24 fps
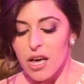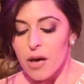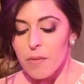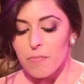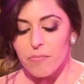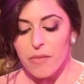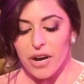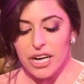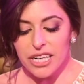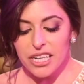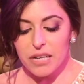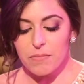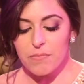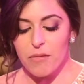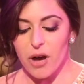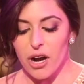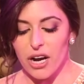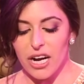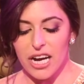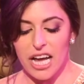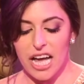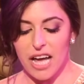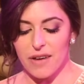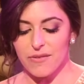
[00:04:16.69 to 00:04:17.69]
Mark and
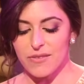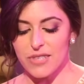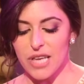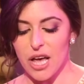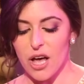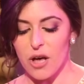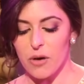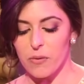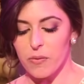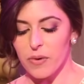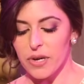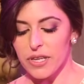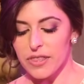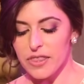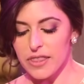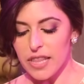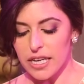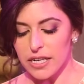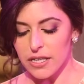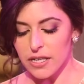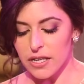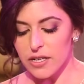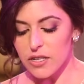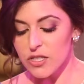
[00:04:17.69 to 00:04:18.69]
Mara have dealt with
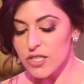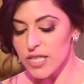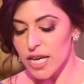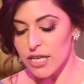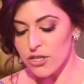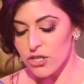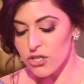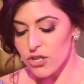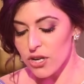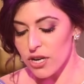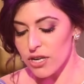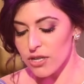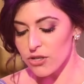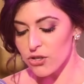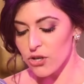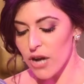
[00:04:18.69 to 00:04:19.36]
such